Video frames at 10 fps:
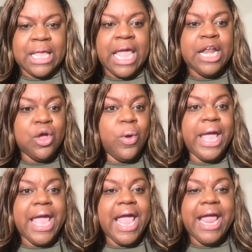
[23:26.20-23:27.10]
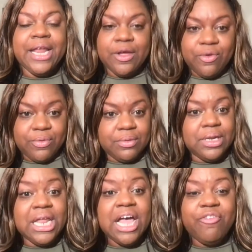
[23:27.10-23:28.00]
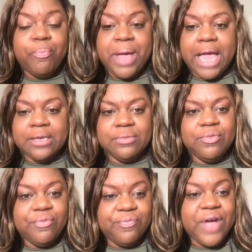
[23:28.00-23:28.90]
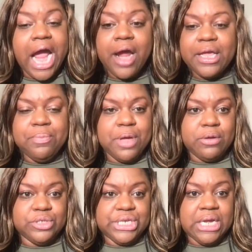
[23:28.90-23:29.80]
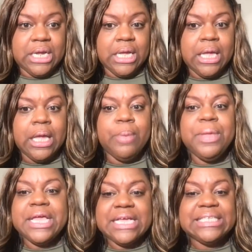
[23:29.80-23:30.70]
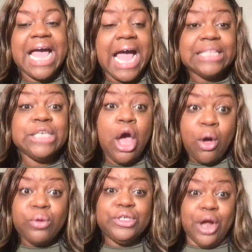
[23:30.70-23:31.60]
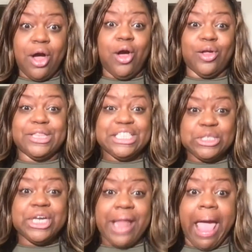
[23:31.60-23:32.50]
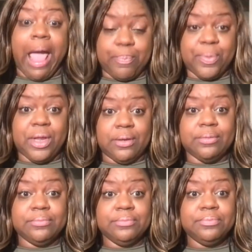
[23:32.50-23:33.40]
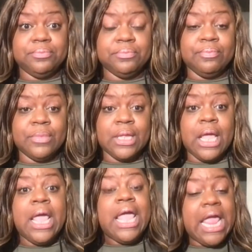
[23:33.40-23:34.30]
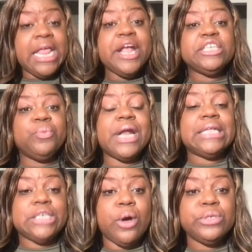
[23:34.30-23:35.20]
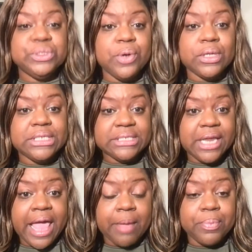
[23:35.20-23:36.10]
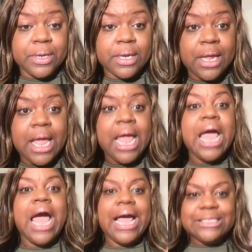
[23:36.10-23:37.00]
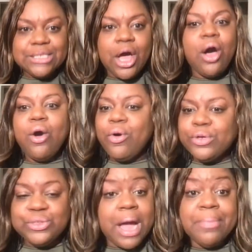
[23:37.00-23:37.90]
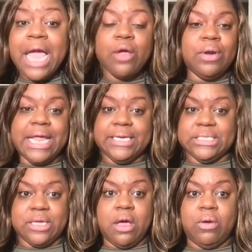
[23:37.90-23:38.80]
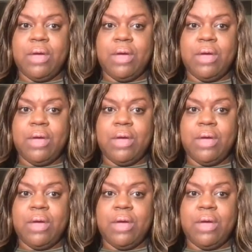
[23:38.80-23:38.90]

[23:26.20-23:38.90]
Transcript: And go ahead, love button, fire emoji, because I told y'all this could happen. And here's when I told you all this could happen. I told you I'm not going to let this go.